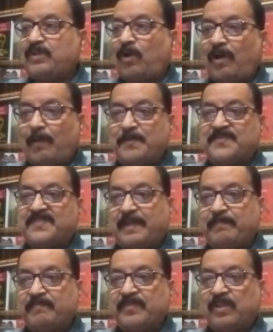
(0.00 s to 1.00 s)
of
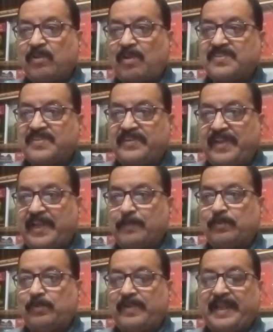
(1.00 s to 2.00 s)
some
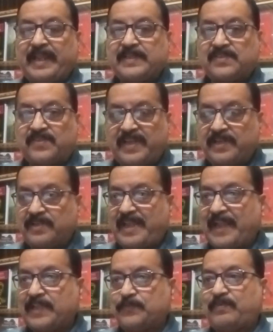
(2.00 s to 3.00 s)
considerable extent,
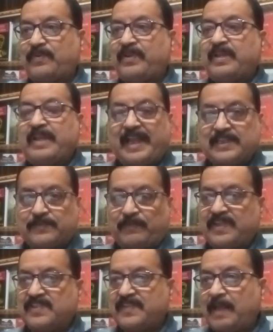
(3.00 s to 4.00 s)
as
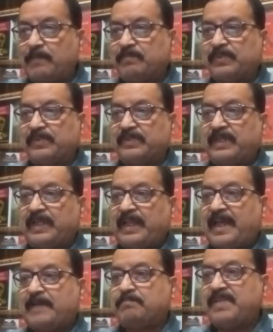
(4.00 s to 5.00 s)
for example,
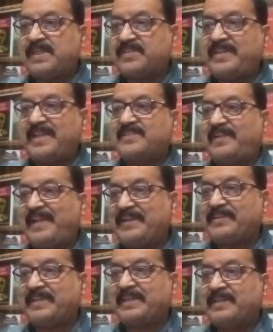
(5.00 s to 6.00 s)
a business
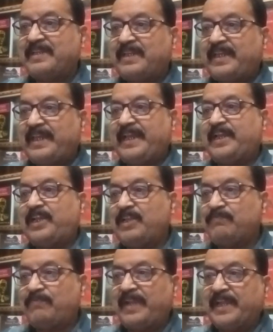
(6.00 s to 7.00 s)
letter, a
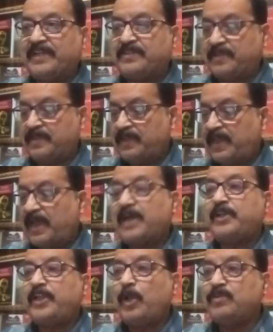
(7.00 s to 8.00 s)
leaflet,
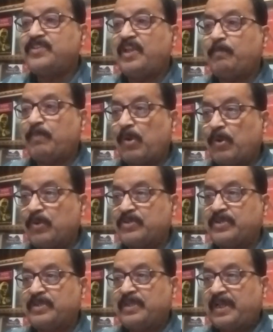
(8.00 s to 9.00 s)
a news
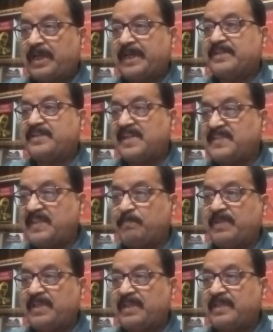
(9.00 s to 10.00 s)
report, a
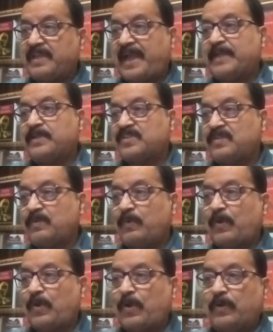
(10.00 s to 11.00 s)
recipe, and
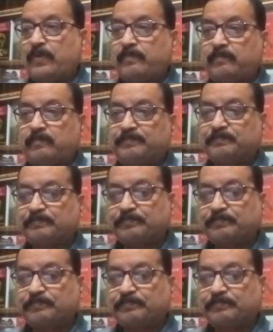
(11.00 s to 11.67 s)
so on.